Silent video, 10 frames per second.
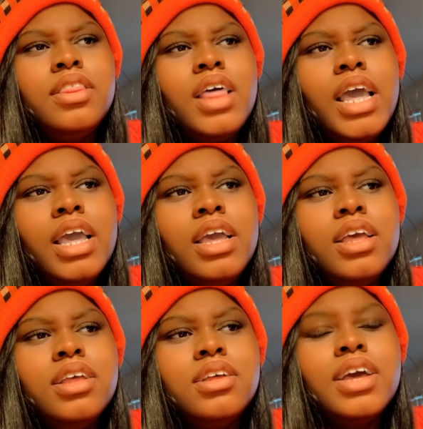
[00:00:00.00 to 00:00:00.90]

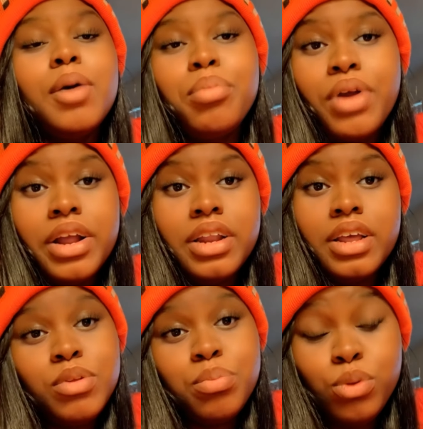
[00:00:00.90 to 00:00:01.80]
They got
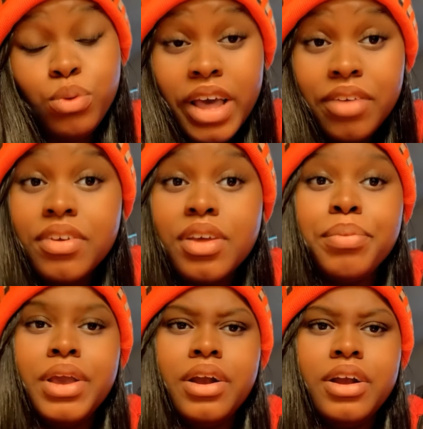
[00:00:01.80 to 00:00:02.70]
pregnant with Blue Ivy in
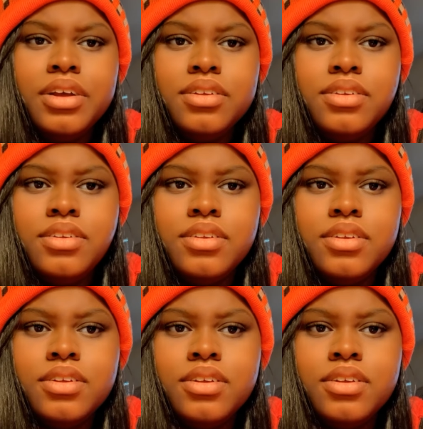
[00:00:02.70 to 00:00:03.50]
Paris.